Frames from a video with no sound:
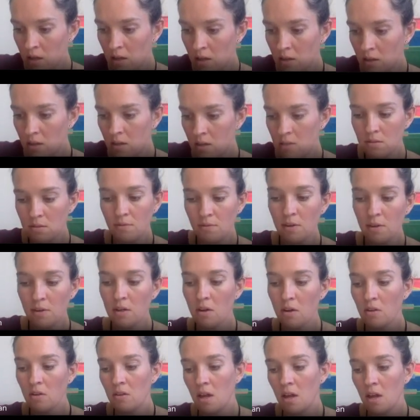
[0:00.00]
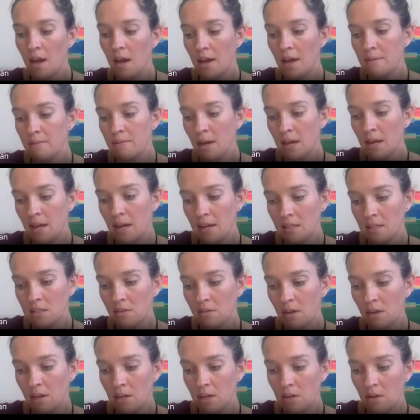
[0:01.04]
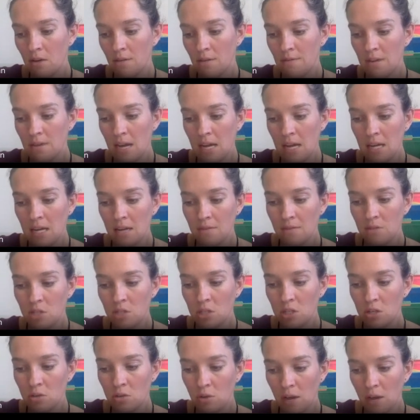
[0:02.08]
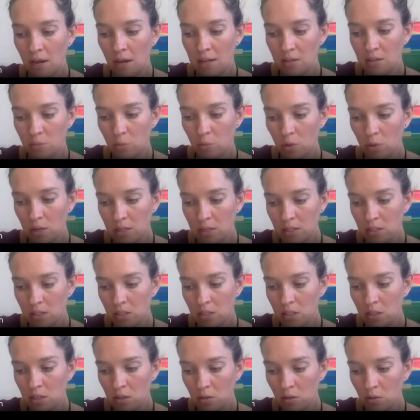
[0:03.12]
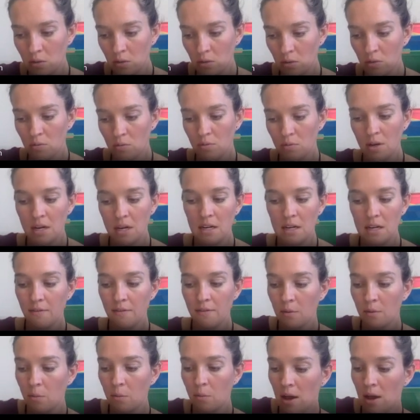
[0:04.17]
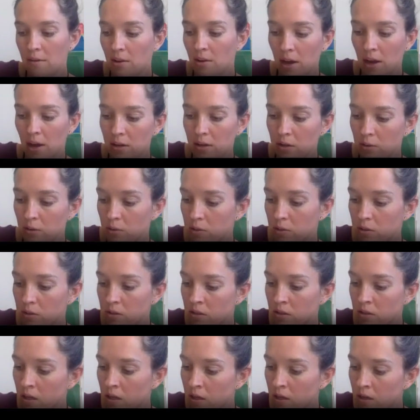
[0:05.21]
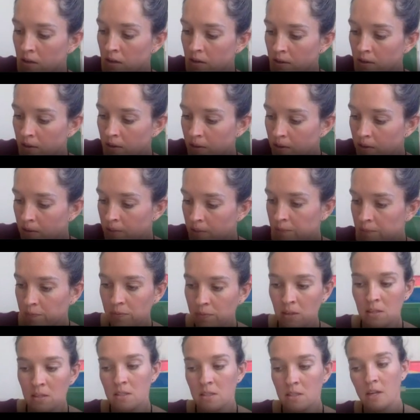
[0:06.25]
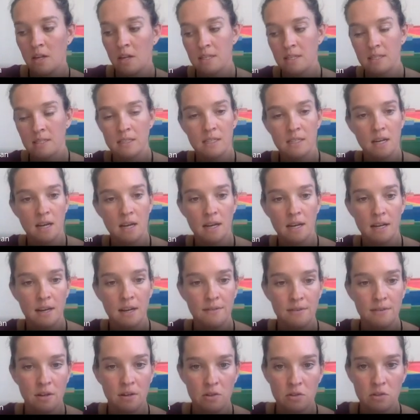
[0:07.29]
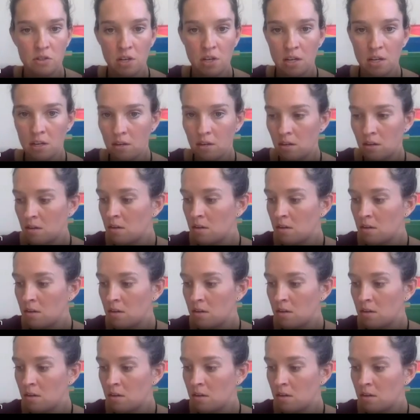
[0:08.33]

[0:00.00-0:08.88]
this vertical line, my x value of -2 has 1, 2, 3 different y values. So that is not a function.